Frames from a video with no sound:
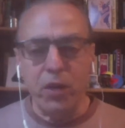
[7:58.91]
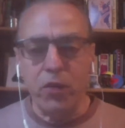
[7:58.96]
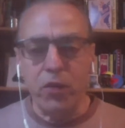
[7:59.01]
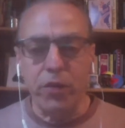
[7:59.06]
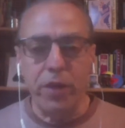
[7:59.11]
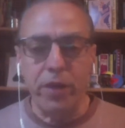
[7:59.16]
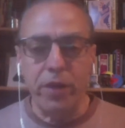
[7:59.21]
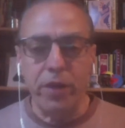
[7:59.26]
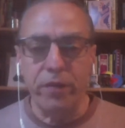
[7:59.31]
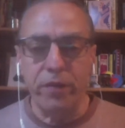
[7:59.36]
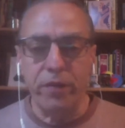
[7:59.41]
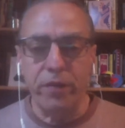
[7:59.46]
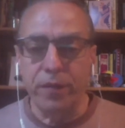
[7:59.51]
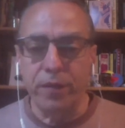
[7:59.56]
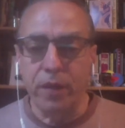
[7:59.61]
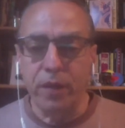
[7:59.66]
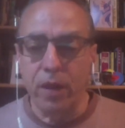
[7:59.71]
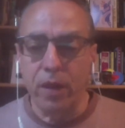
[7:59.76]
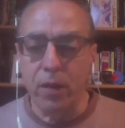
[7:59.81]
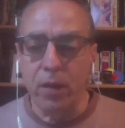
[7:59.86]
creative
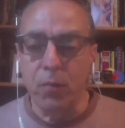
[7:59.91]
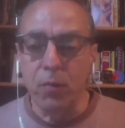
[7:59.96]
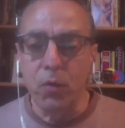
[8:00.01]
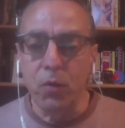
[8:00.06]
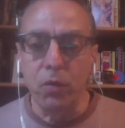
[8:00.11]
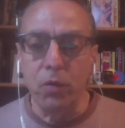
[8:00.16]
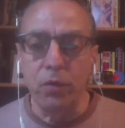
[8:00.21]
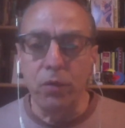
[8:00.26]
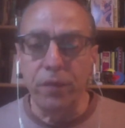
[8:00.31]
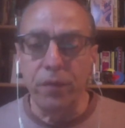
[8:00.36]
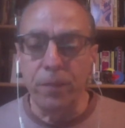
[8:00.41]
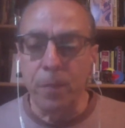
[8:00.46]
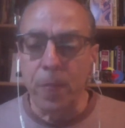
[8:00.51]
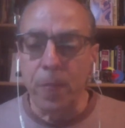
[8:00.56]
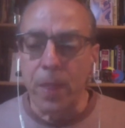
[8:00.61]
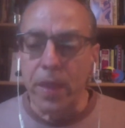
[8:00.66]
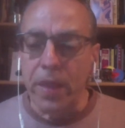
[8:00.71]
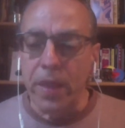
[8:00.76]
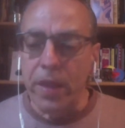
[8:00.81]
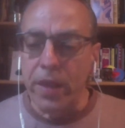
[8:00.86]
move,
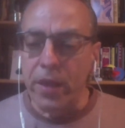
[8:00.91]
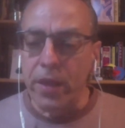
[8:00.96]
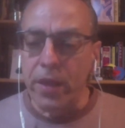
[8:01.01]
he